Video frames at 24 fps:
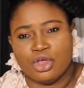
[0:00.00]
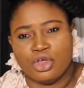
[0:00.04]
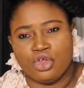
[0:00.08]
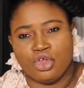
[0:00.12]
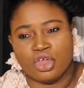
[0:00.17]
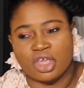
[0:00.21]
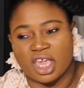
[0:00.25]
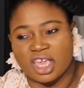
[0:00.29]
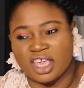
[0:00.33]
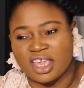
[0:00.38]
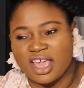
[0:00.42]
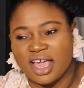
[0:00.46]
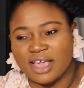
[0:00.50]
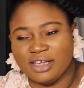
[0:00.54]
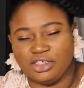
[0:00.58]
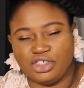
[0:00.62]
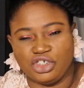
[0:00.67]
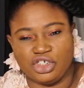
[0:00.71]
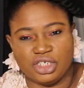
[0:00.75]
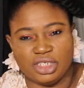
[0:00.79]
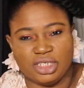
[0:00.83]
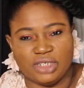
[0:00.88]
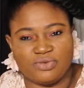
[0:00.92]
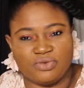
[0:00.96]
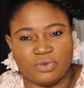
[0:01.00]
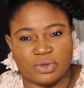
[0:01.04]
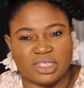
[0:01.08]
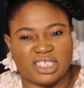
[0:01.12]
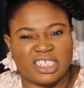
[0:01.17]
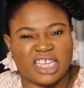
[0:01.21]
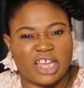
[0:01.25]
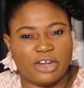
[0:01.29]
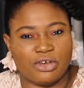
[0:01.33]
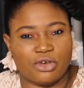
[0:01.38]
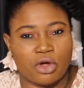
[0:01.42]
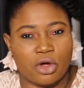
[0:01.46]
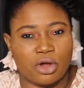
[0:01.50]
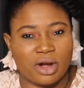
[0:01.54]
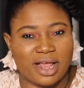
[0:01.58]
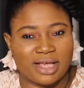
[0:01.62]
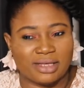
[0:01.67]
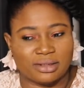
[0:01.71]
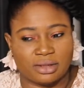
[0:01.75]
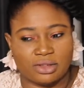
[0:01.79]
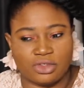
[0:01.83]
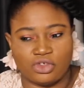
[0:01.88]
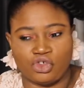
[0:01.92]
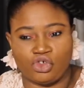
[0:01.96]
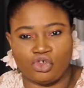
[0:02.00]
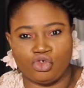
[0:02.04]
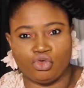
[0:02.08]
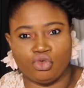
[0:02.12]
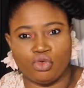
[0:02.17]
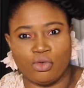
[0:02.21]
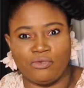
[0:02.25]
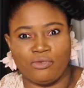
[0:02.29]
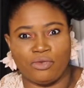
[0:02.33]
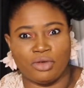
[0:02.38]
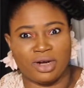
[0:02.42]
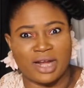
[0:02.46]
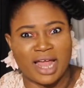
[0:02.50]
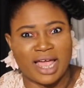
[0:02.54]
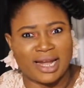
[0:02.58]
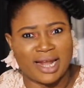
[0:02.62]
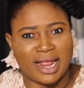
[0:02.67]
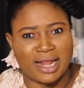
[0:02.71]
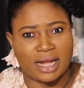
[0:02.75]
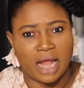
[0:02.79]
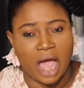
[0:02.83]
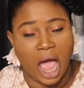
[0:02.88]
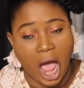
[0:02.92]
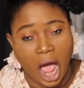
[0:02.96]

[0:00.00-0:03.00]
You can get jeans for $10, shoe for $9.99.